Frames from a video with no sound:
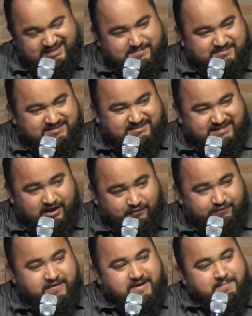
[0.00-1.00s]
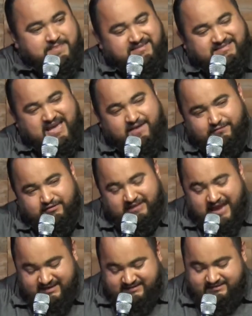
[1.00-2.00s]
himself is
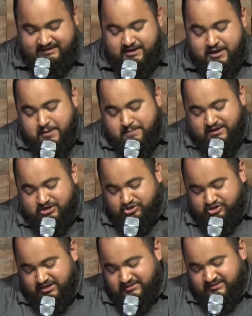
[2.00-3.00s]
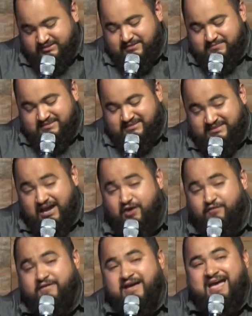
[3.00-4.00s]
everlasting, but Jesus
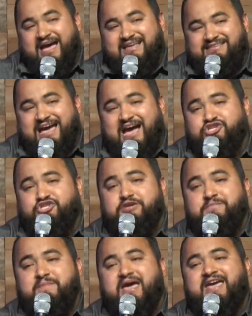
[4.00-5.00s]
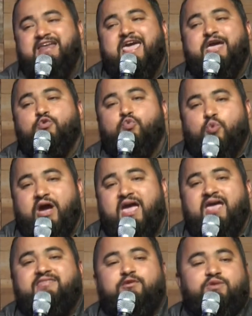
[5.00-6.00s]
himself has actually made a
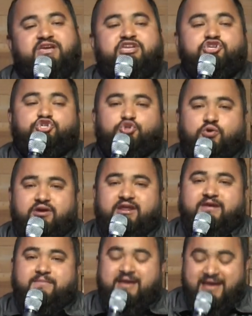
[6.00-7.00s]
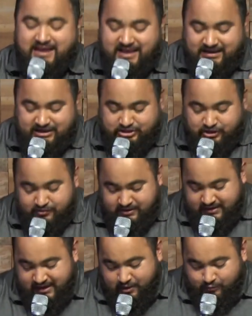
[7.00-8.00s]
way that we can join him in
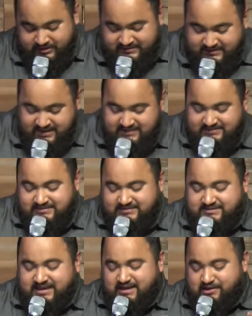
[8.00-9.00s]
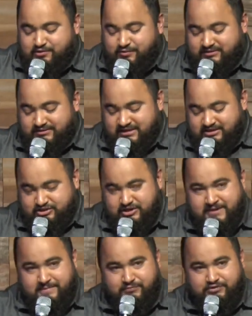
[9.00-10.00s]
eternity. And we see this in 2 Corinthians
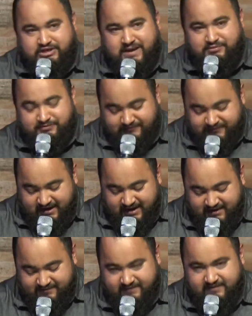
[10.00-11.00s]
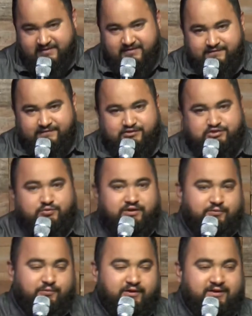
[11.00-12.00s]
chapter 5, verse
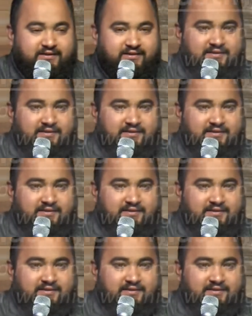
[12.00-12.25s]
21.